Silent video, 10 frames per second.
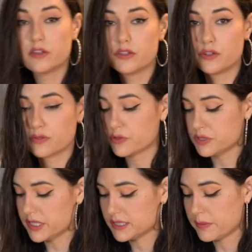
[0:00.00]
your food
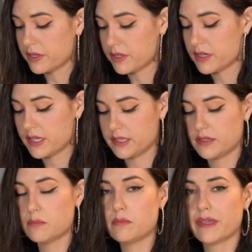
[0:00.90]
taste better.
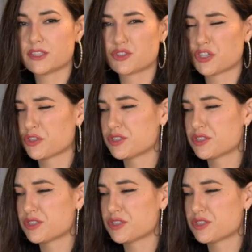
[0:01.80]
And make sure to